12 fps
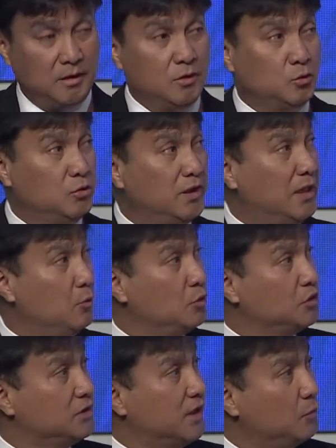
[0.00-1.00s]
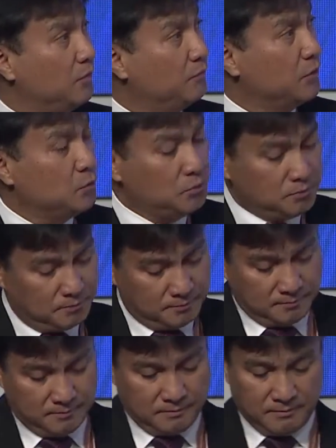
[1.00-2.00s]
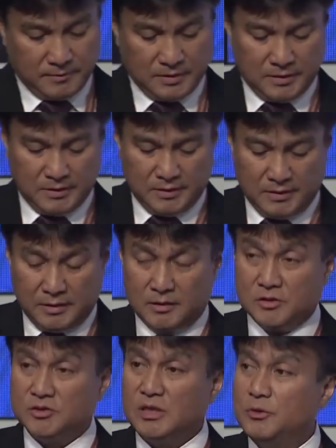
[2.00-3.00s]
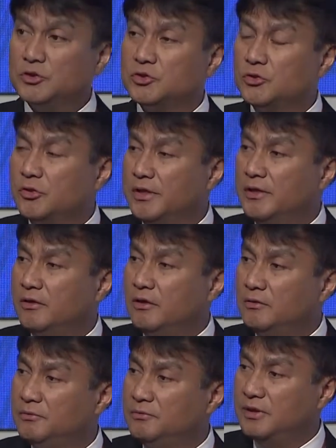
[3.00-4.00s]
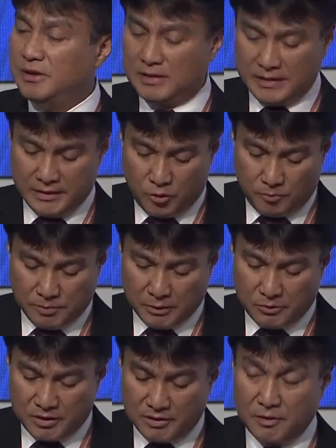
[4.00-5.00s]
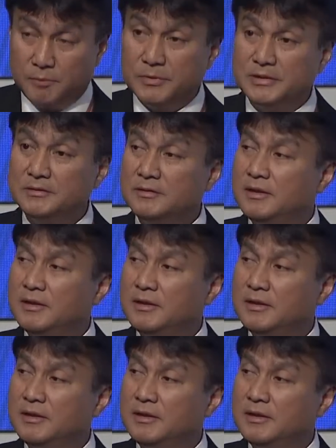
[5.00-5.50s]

Today I will share with you the Sarawak story of hydropower development